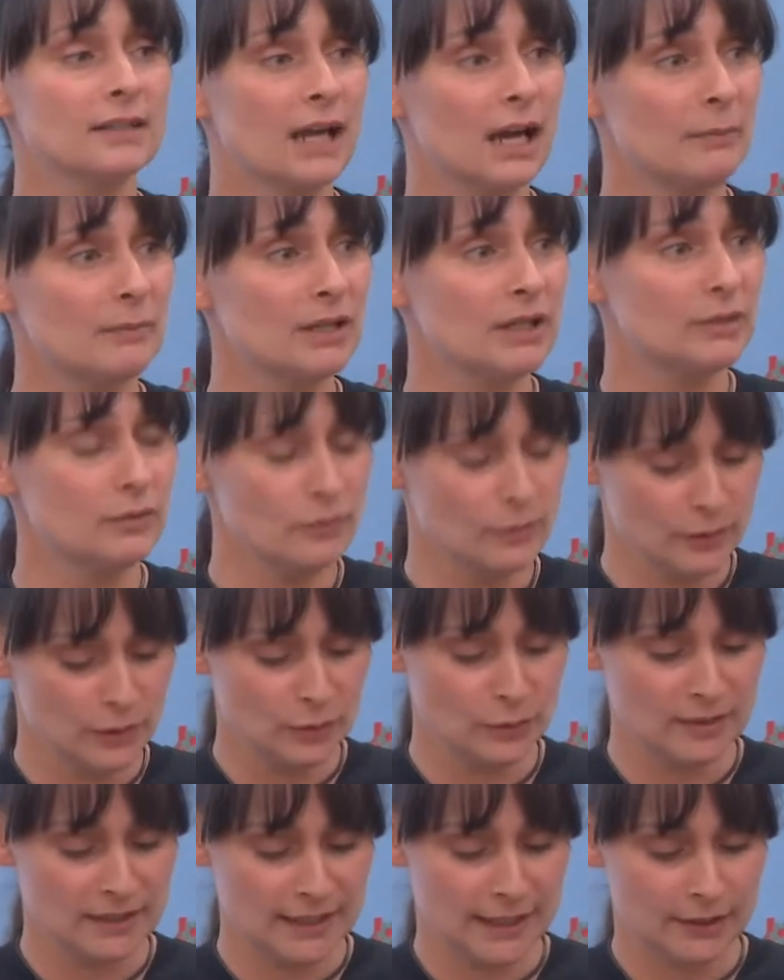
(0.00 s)
copy new
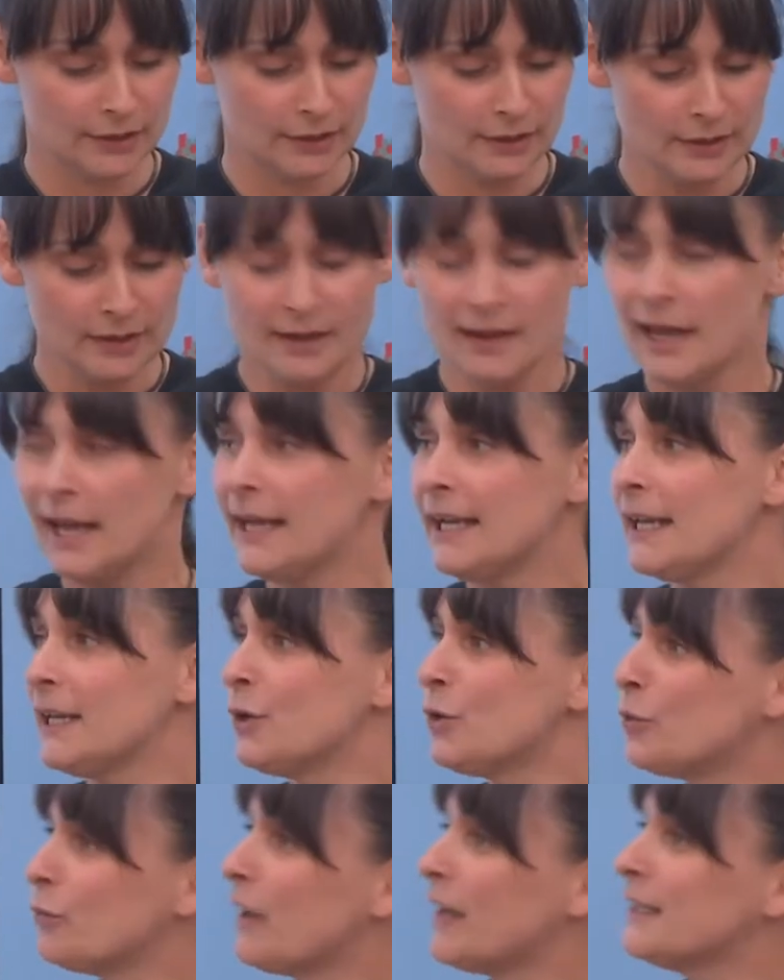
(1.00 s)
newsletter. And I
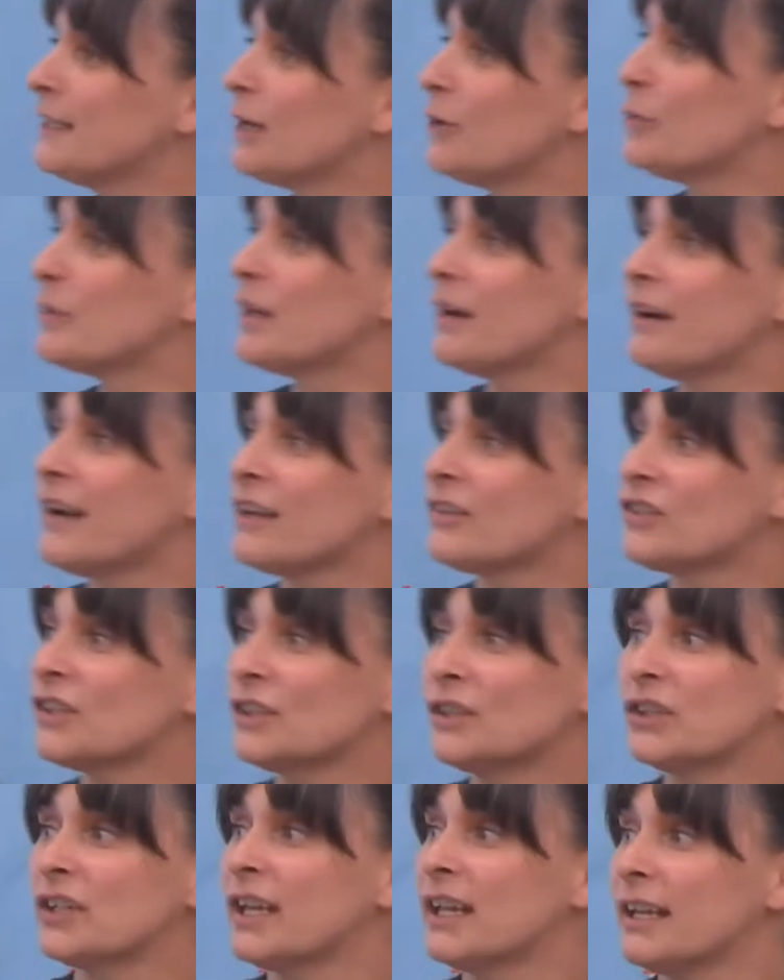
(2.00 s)
know right now we are
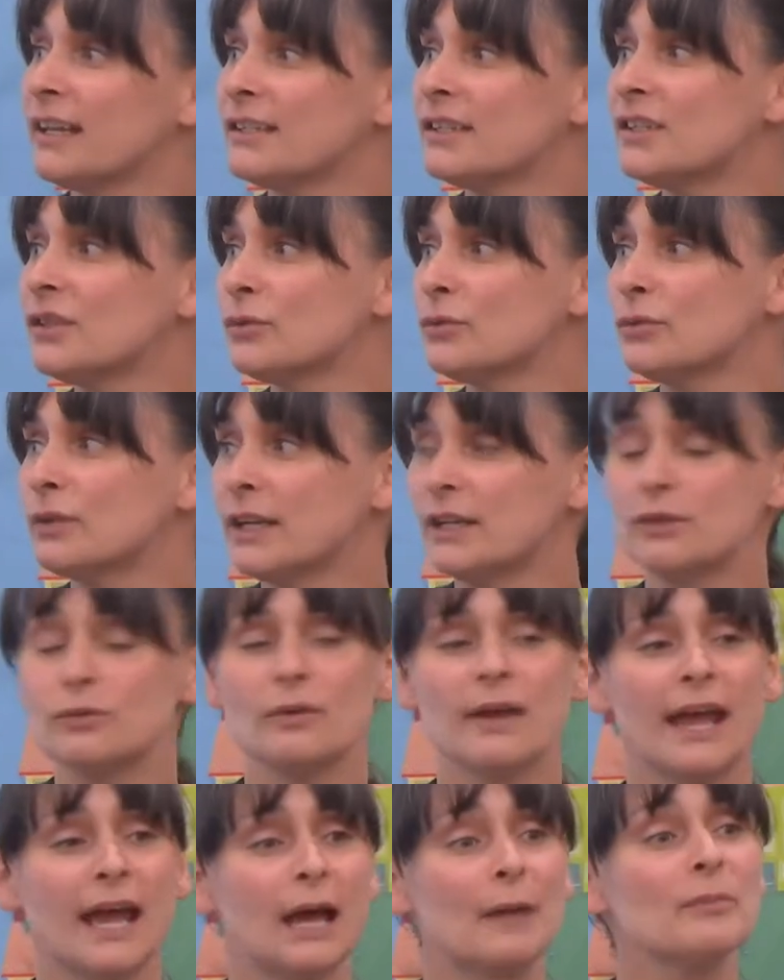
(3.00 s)
actually looking into a
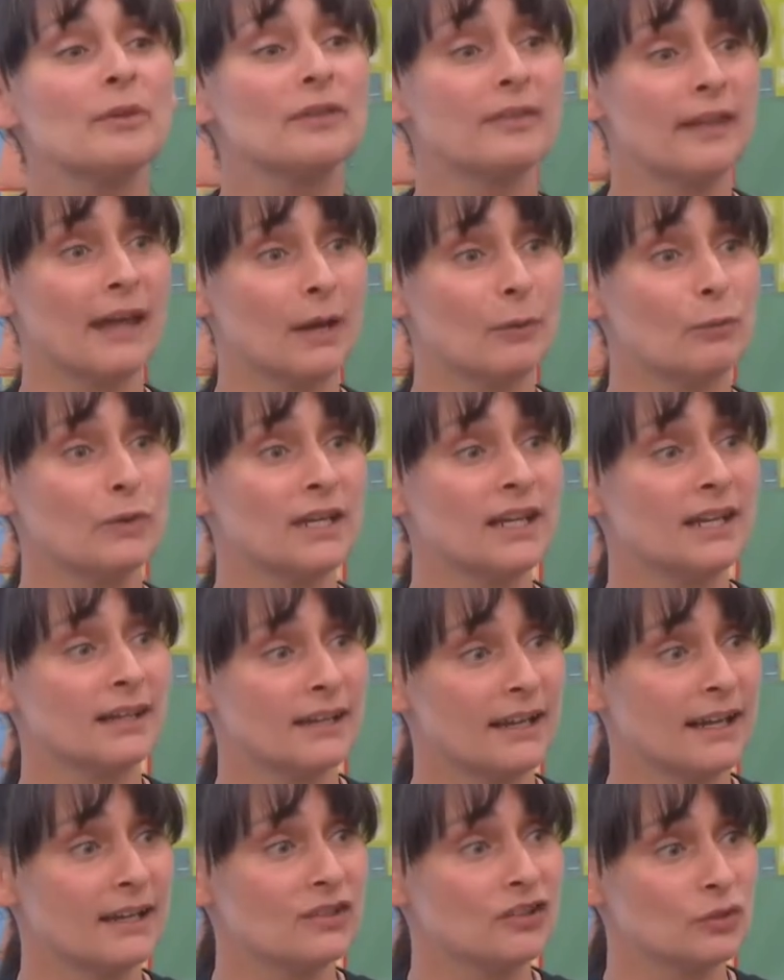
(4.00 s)
new app that we
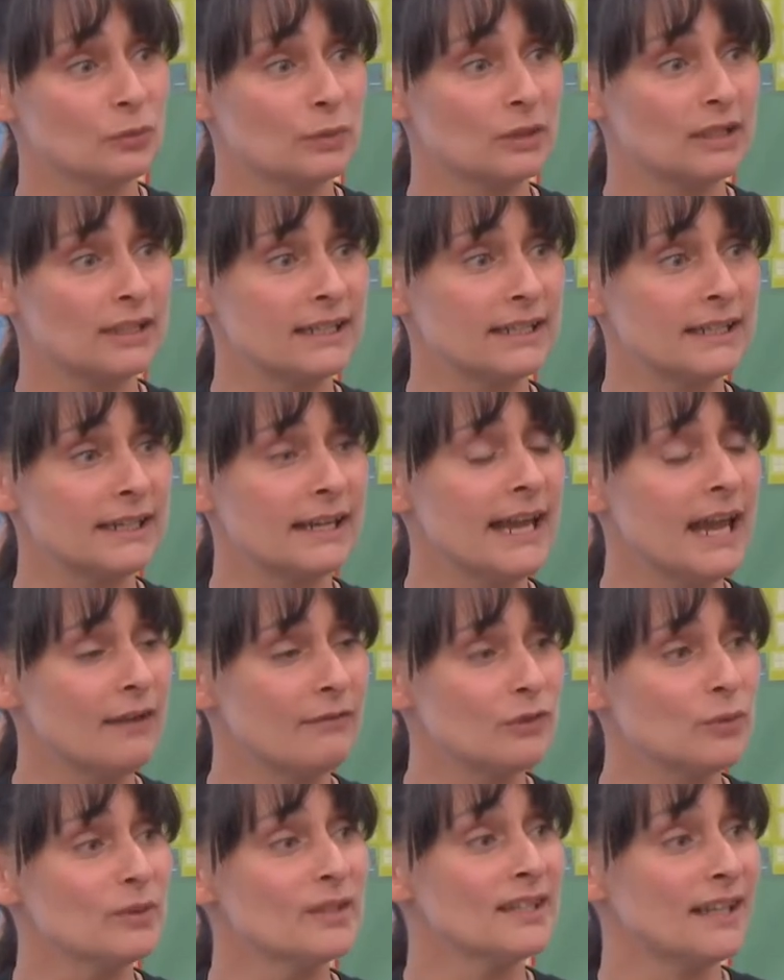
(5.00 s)
can actually
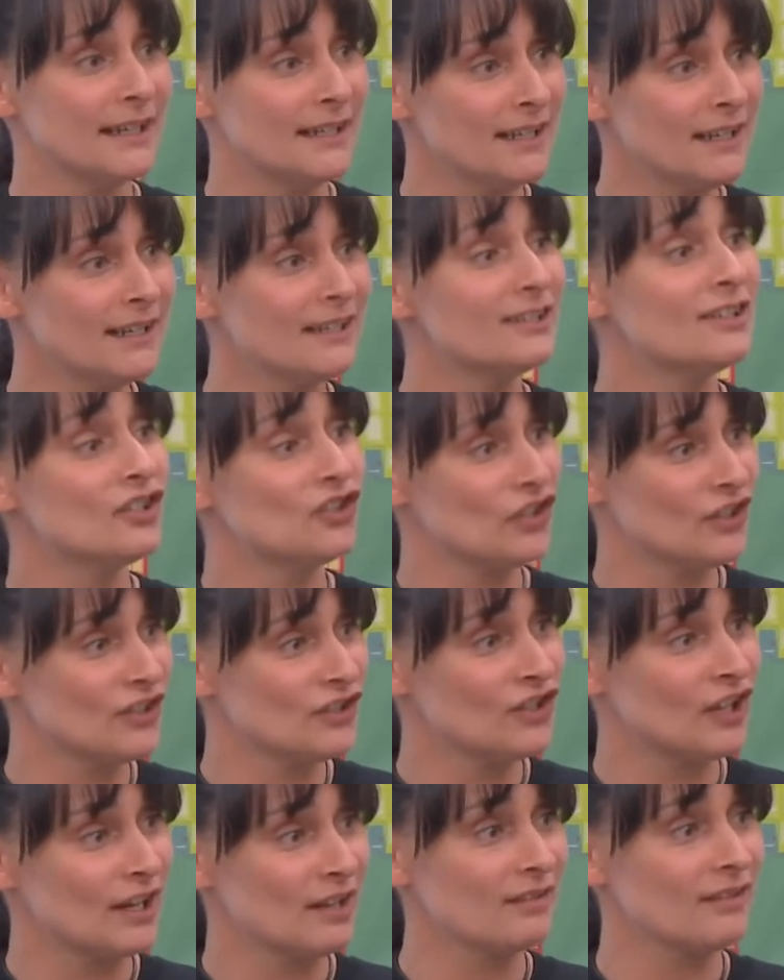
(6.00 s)
have you sign in to
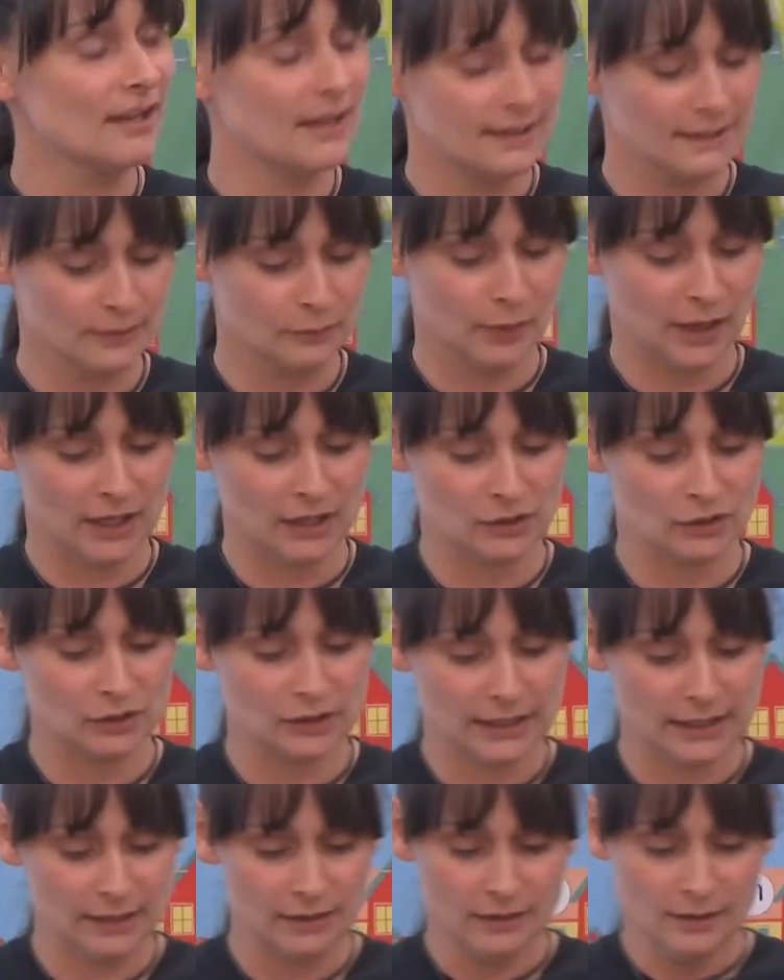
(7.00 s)
just check things
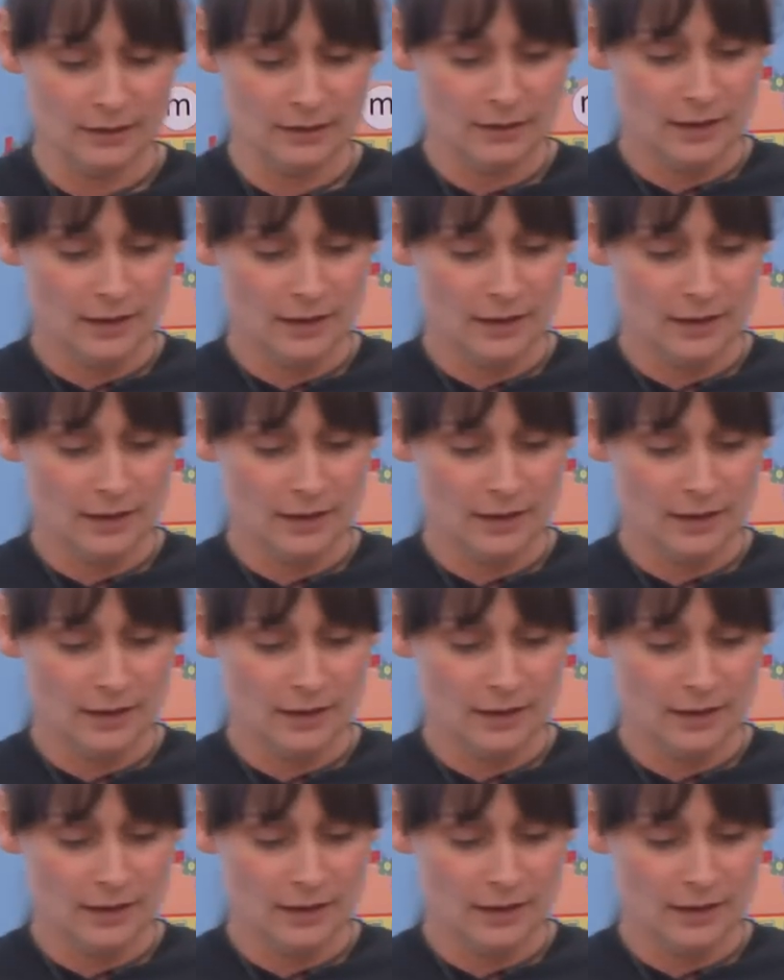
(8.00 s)
regularly.